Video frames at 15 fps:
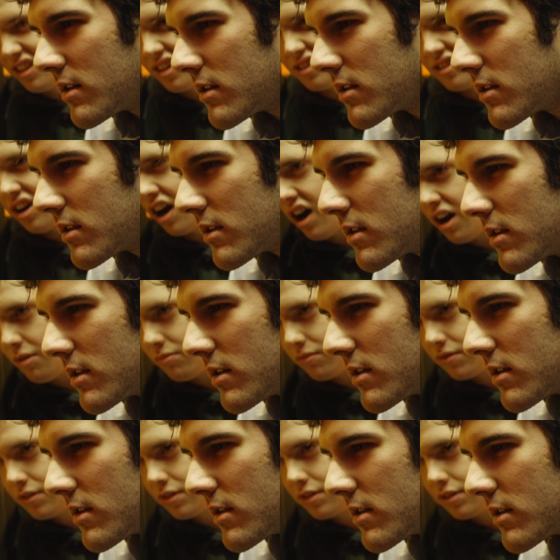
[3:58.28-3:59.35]
little
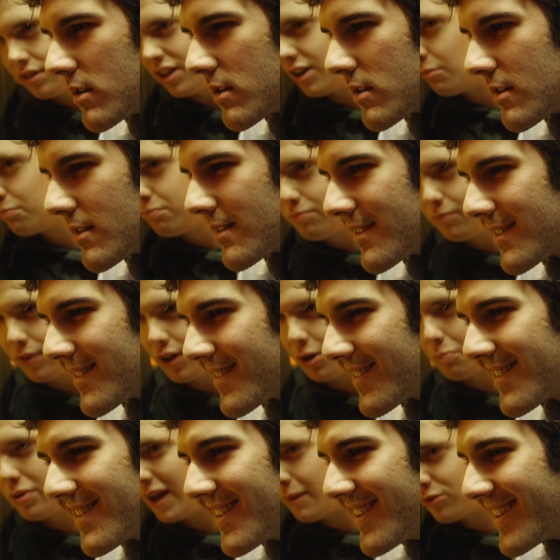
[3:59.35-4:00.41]
Tom. Little
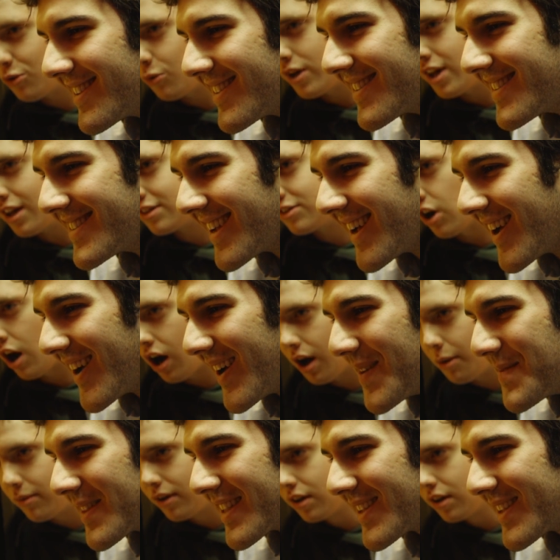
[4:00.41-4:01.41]
little pipsqueak Tom.